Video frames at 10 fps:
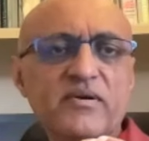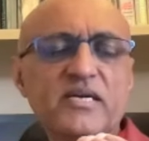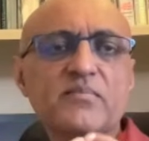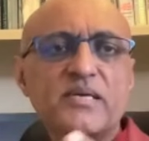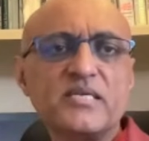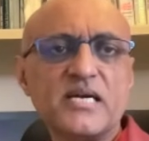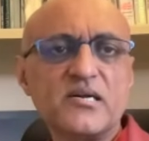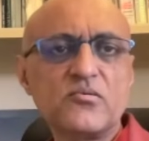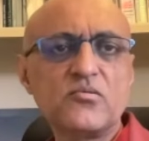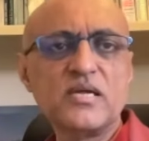companies had
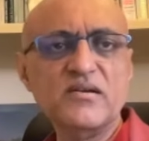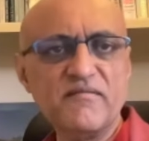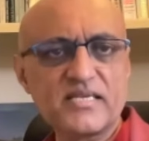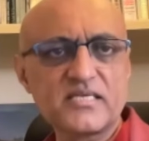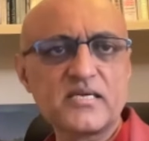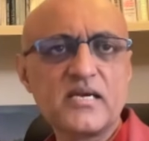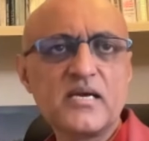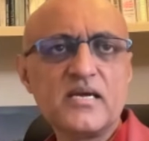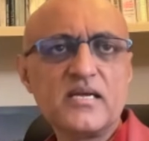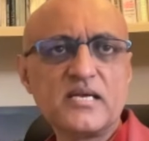to invest
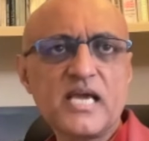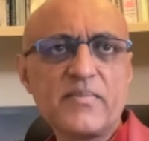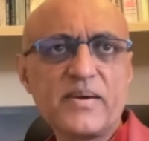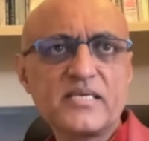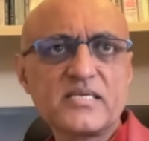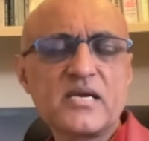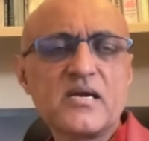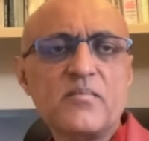in the CapEx,